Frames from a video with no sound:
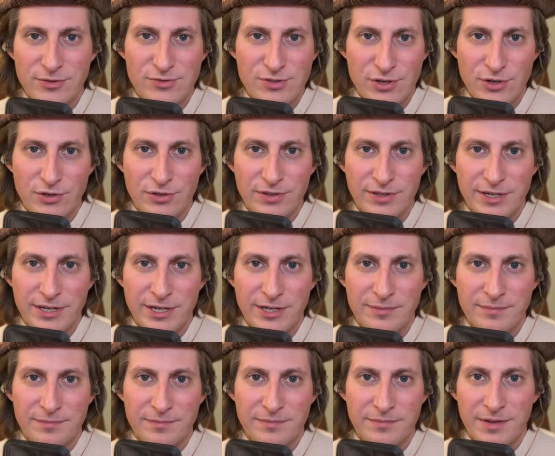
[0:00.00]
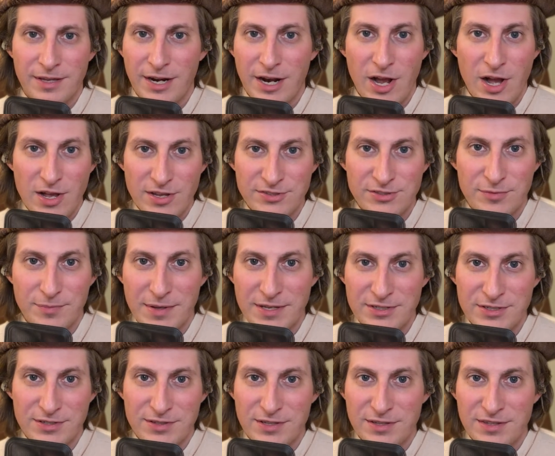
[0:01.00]
earlier, and I also
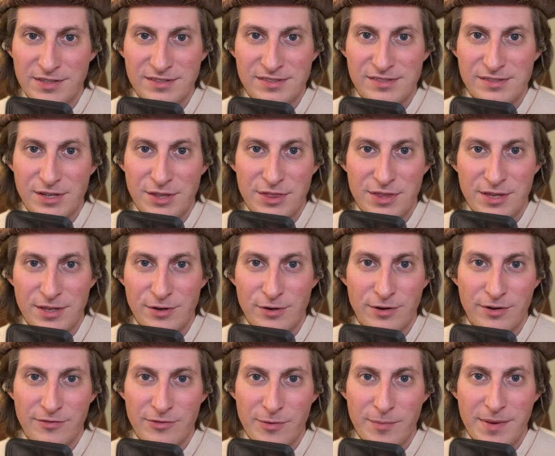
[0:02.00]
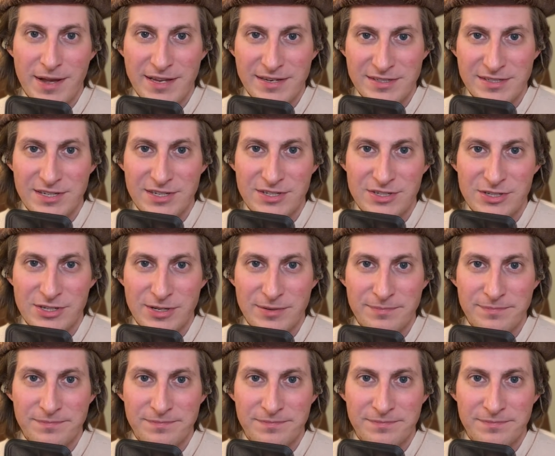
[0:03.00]
mentioned that this is a theater of the mind system.